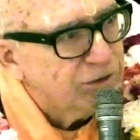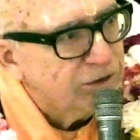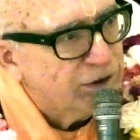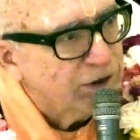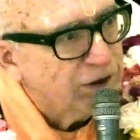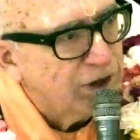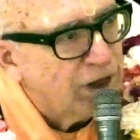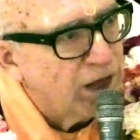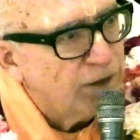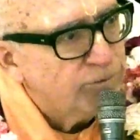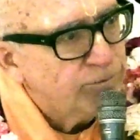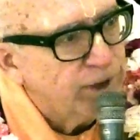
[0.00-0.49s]

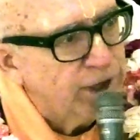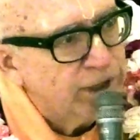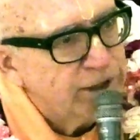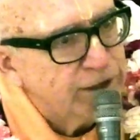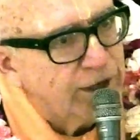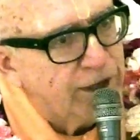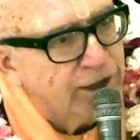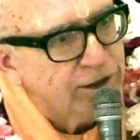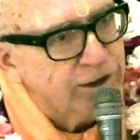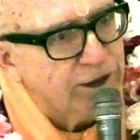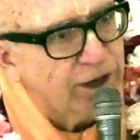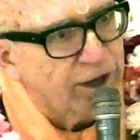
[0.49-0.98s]
I may
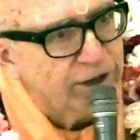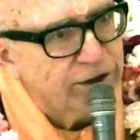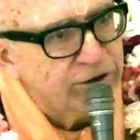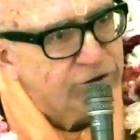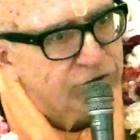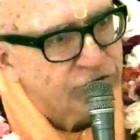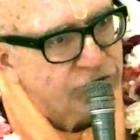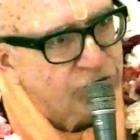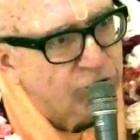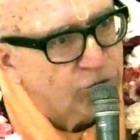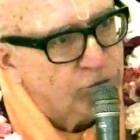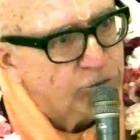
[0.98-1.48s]
not like
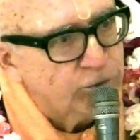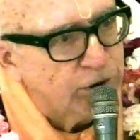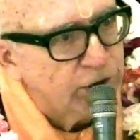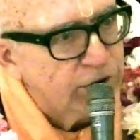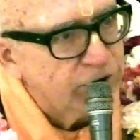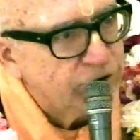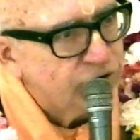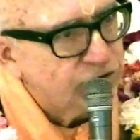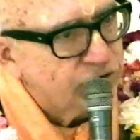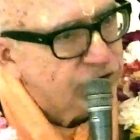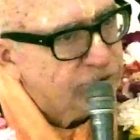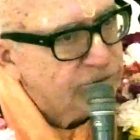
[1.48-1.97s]
so
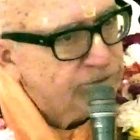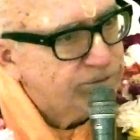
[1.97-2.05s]
much.